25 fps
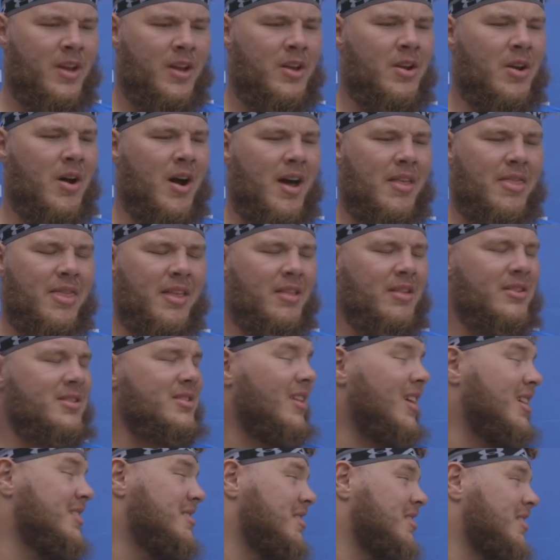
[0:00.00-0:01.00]
You know, I think there's
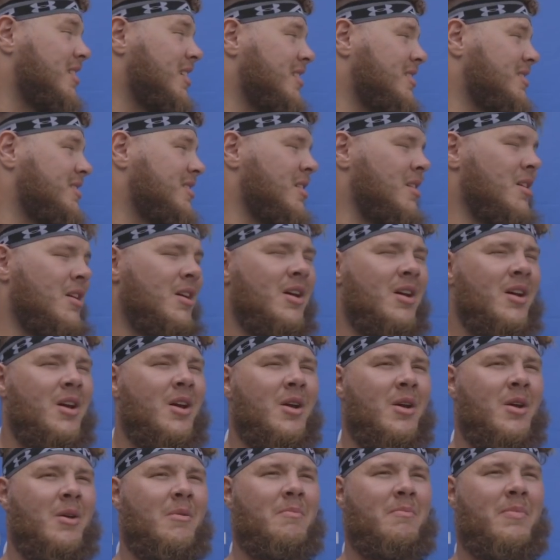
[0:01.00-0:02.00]
lots of things,
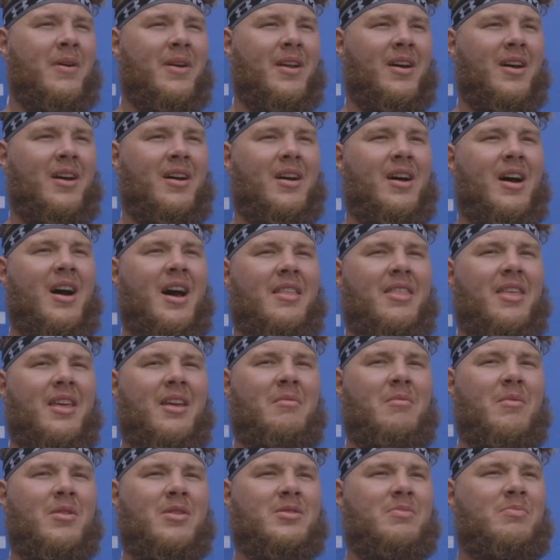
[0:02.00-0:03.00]
but uh, I
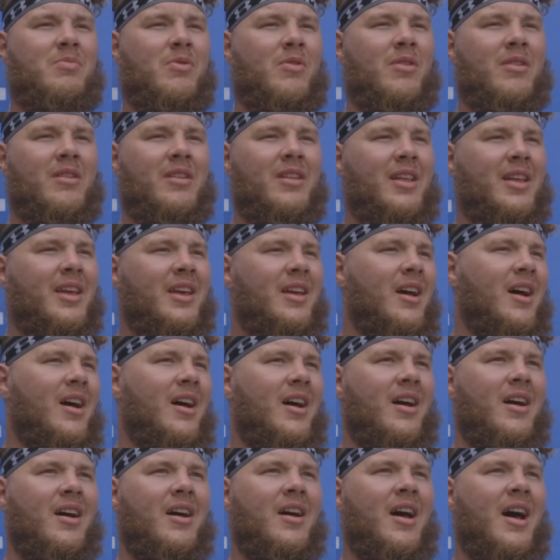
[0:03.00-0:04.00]
think most importantly,
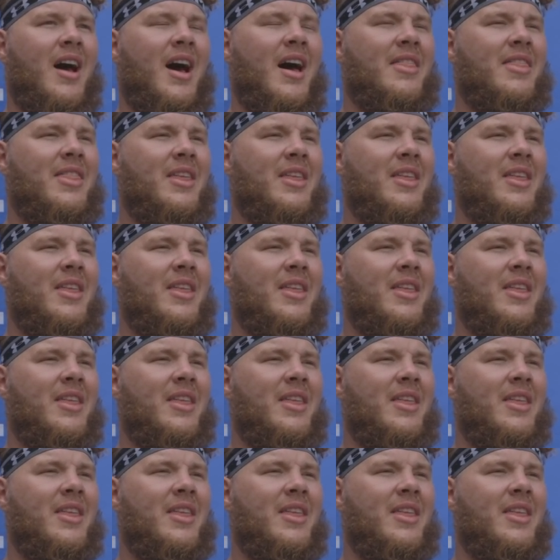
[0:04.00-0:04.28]
uh, I